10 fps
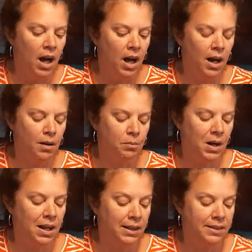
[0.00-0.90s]
Um,
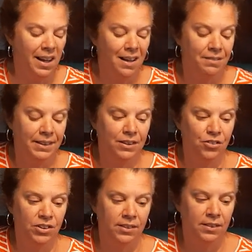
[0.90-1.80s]
I like to have
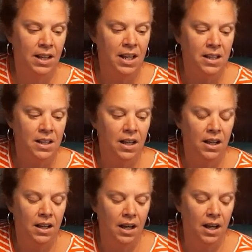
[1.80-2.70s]
these just
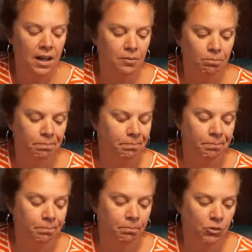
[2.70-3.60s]
um,
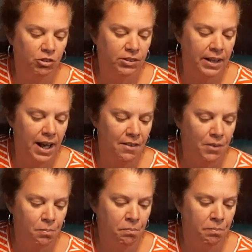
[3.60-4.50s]
just to have
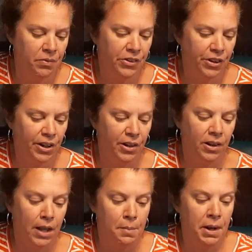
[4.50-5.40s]
them. They're
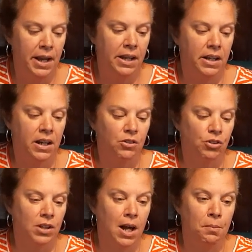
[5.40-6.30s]
lemonade,
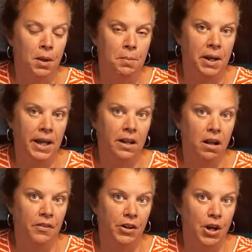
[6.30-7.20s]
Country Time lemonade
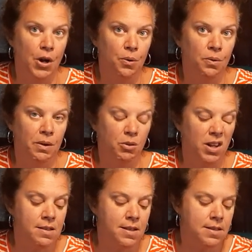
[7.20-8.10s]
on the go. They were
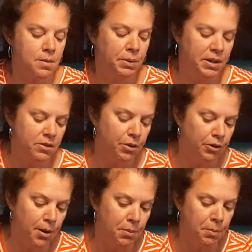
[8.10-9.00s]
10 cents a piece, so I
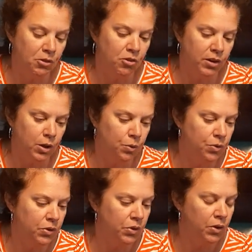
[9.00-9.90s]
grabbed a bunch of
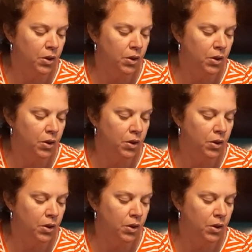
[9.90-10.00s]
those.